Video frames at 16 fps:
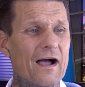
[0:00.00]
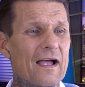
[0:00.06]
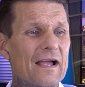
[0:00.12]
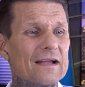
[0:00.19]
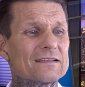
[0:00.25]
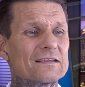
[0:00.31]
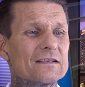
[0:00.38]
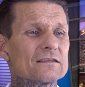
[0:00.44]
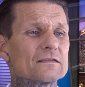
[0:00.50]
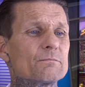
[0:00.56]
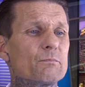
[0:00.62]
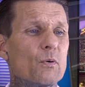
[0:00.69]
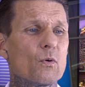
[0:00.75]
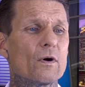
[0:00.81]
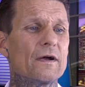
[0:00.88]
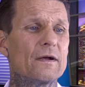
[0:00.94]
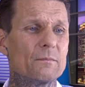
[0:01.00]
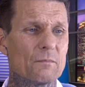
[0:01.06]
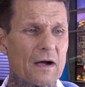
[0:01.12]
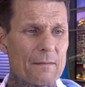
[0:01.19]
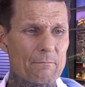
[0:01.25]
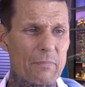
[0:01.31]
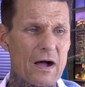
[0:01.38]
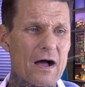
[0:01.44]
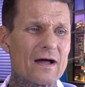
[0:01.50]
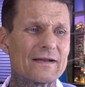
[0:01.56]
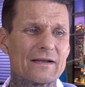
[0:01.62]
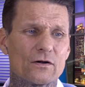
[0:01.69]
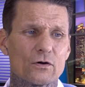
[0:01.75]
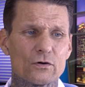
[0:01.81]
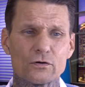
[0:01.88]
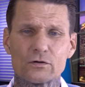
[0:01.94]
At this point, my body
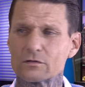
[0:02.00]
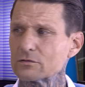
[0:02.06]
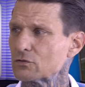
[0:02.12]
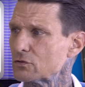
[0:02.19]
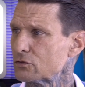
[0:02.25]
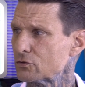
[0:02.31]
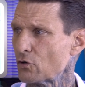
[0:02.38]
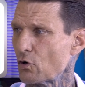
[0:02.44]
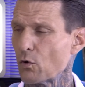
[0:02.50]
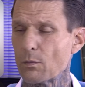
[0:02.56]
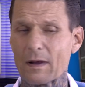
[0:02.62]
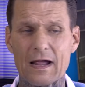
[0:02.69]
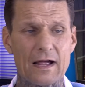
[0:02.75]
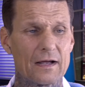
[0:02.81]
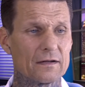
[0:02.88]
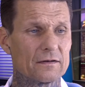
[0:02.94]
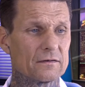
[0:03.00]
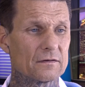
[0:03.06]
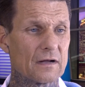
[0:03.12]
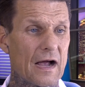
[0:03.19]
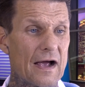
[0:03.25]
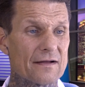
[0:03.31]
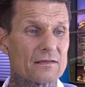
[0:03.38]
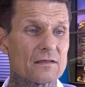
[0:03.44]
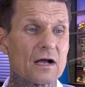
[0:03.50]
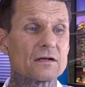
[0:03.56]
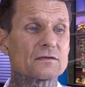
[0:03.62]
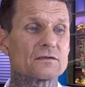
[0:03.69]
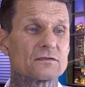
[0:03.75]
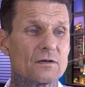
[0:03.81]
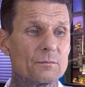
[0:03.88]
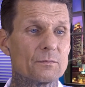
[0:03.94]
hurt so bad. I thought
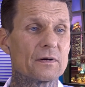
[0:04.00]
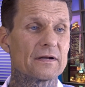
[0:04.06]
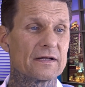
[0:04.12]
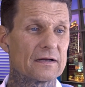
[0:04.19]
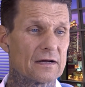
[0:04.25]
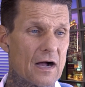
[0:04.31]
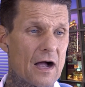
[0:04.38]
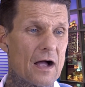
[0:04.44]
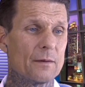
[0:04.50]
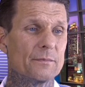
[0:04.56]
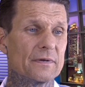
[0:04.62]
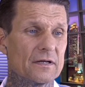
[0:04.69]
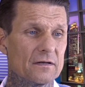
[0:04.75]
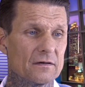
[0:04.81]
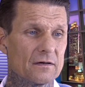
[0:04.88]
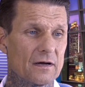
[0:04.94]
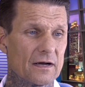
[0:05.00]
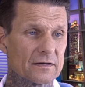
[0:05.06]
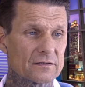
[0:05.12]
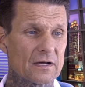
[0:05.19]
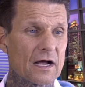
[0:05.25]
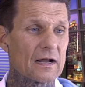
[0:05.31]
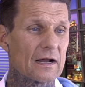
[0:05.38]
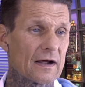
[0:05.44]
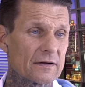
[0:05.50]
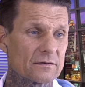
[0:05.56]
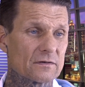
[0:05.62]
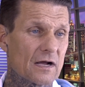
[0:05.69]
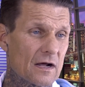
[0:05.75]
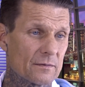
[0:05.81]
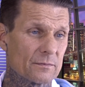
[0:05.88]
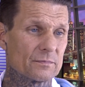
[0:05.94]
somebody got me. I thought I
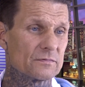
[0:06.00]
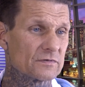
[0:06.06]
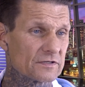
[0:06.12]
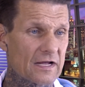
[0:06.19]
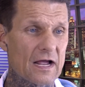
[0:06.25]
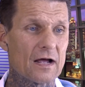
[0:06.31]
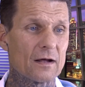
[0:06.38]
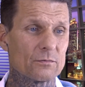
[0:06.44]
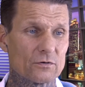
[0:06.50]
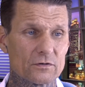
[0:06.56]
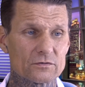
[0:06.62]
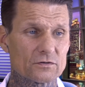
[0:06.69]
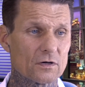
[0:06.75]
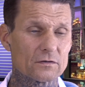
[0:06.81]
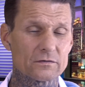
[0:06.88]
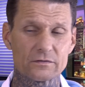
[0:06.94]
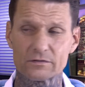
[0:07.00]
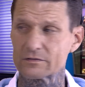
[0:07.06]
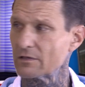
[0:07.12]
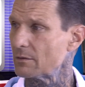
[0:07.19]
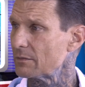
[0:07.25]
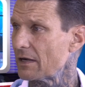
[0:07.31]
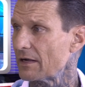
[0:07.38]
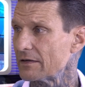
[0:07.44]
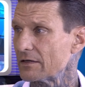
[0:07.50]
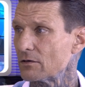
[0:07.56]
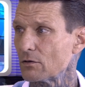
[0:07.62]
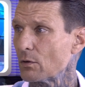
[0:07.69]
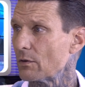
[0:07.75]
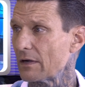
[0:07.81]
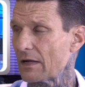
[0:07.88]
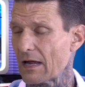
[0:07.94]
got stabbed or assaulted or something. I didn't
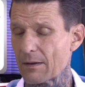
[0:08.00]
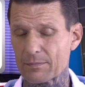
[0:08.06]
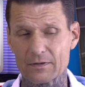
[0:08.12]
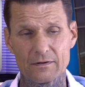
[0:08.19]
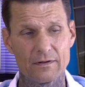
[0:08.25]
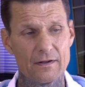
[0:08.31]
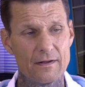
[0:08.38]
know what happened.